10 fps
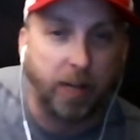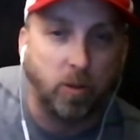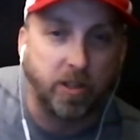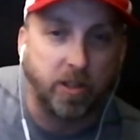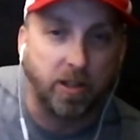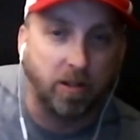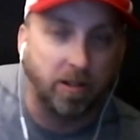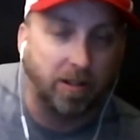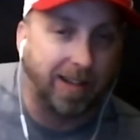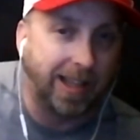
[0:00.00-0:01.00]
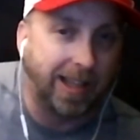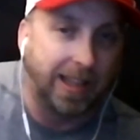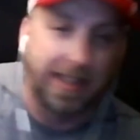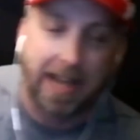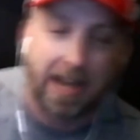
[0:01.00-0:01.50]
Was there
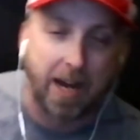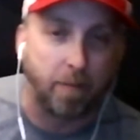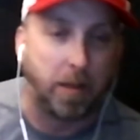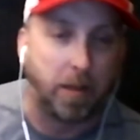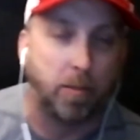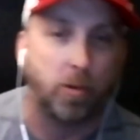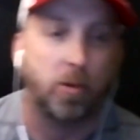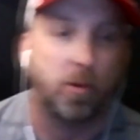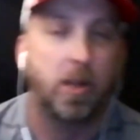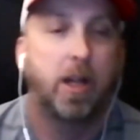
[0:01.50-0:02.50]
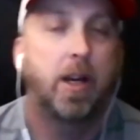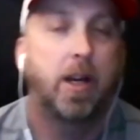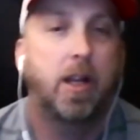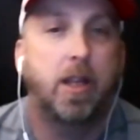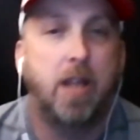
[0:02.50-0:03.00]
a lot of people
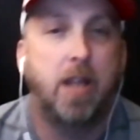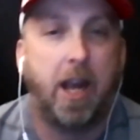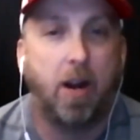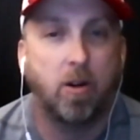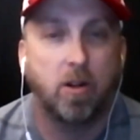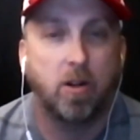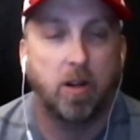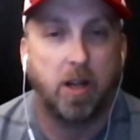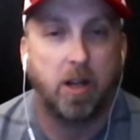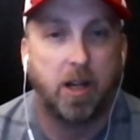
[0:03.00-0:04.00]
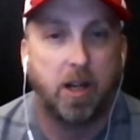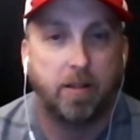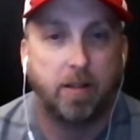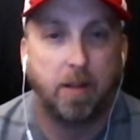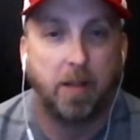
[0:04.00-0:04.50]
there?
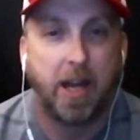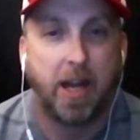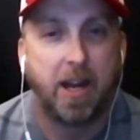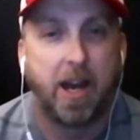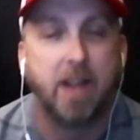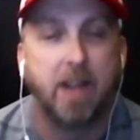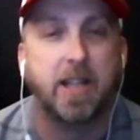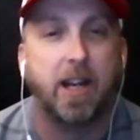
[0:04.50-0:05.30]
I mean, how did that